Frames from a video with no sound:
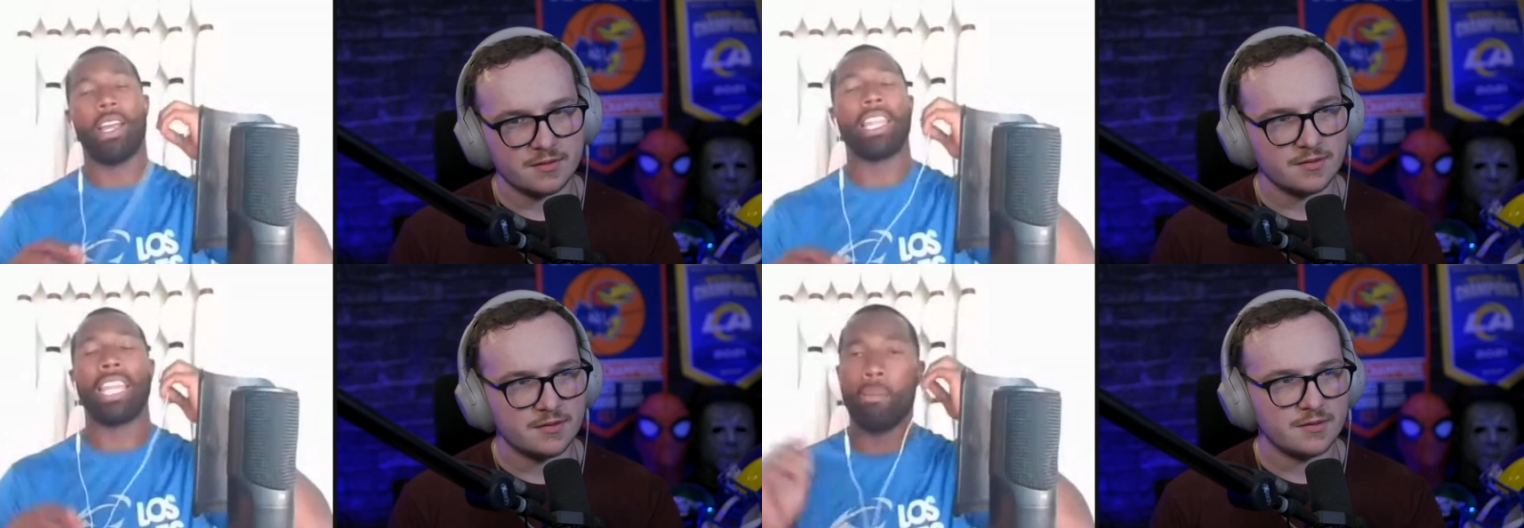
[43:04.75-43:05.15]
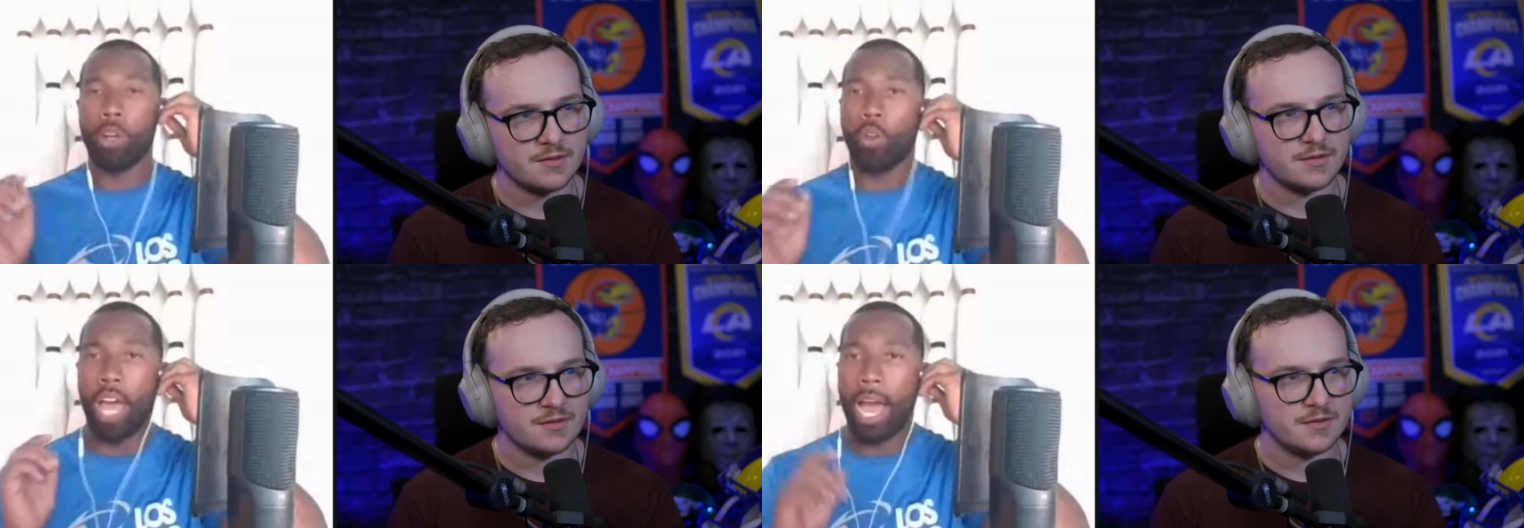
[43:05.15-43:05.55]
Speaker 1: I think I'm gonna
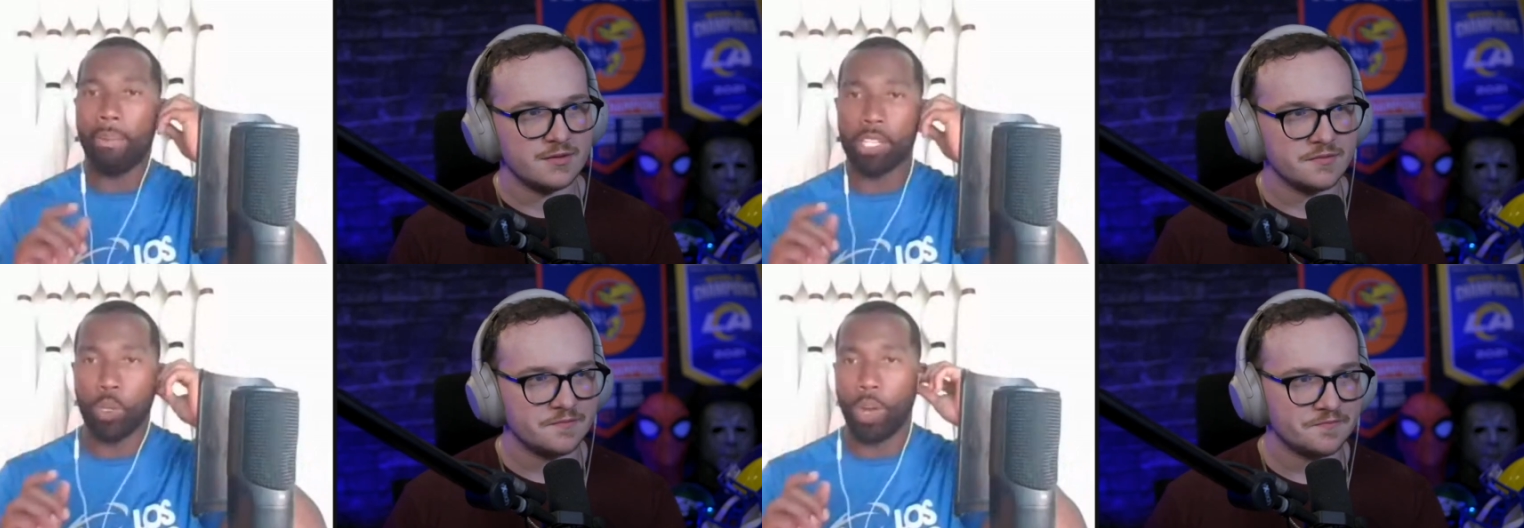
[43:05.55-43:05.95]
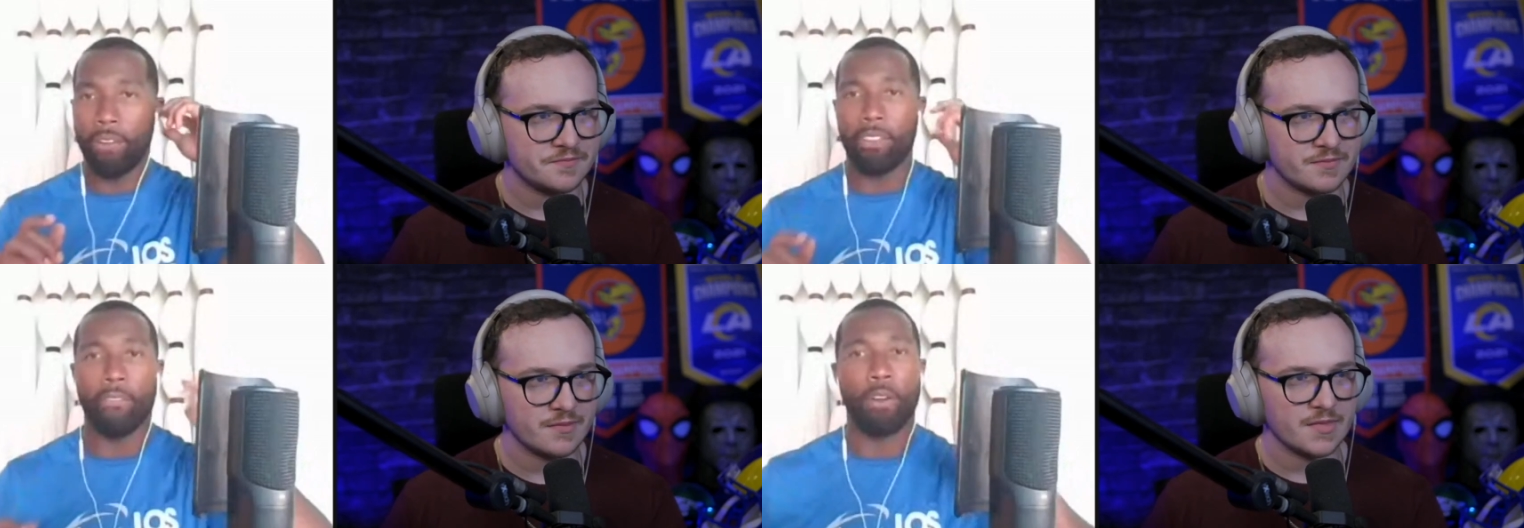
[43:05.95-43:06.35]
go the opposite way
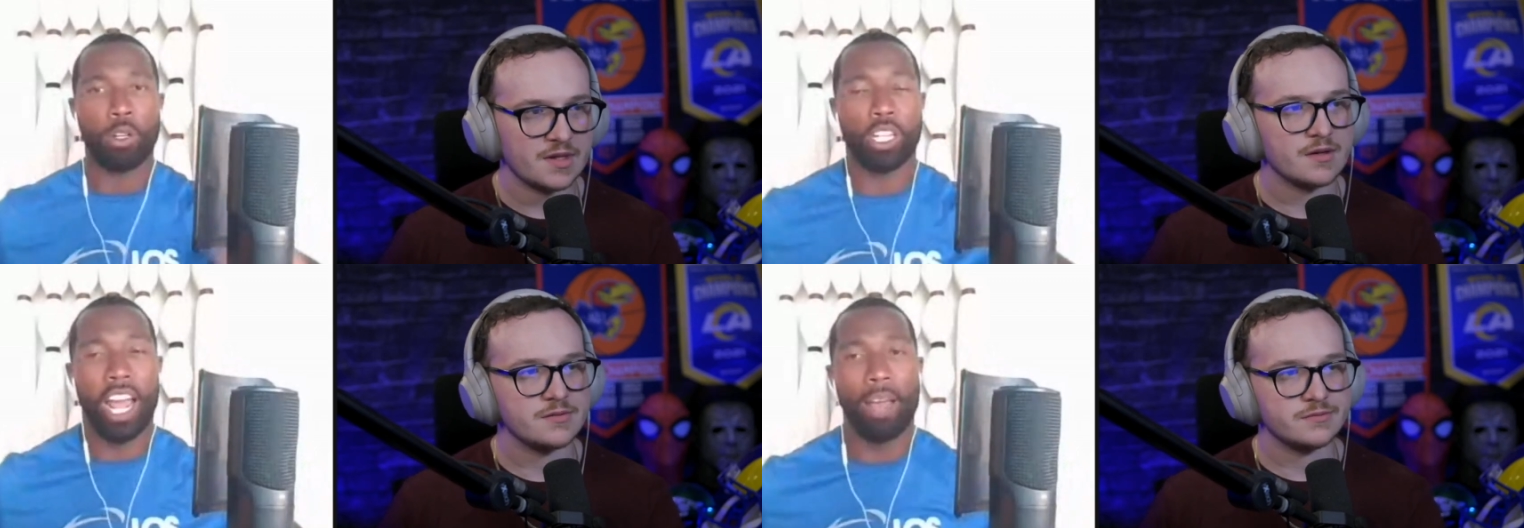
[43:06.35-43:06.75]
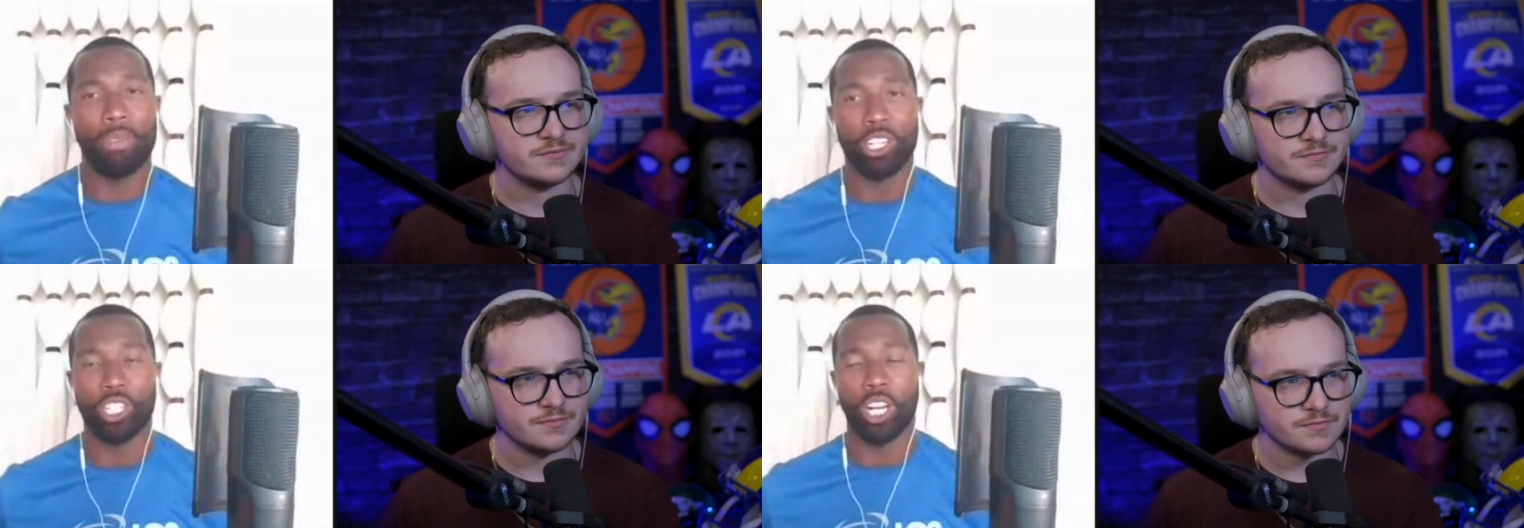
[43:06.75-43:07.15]
for the first time
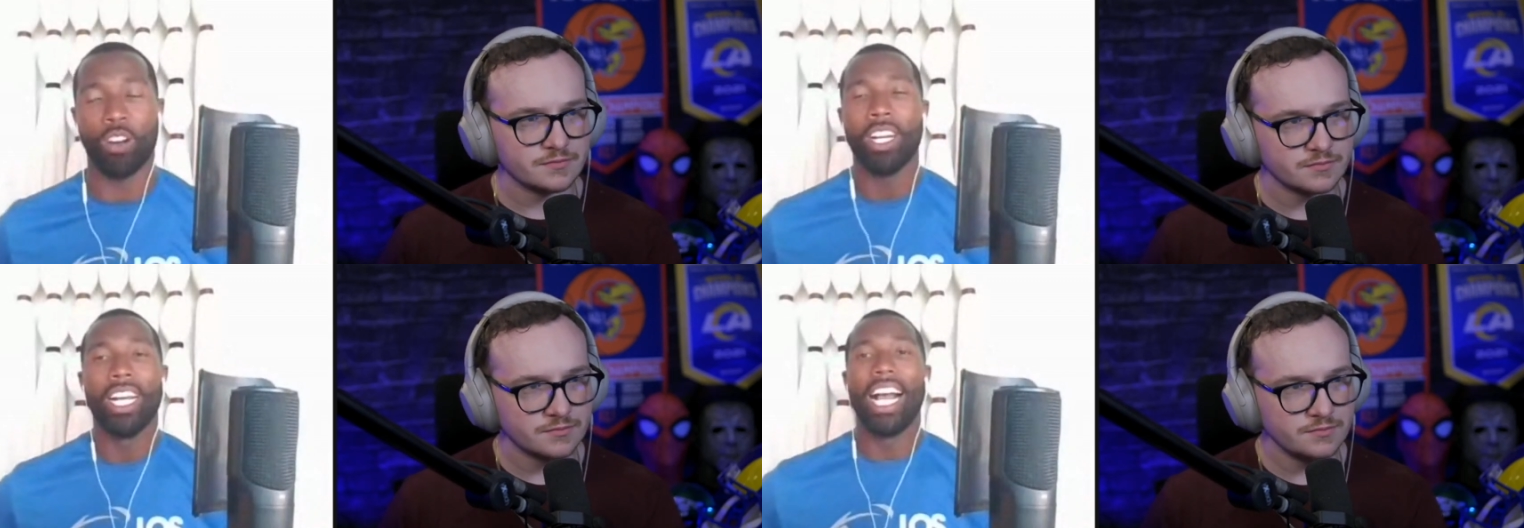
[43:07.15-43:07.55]
this show.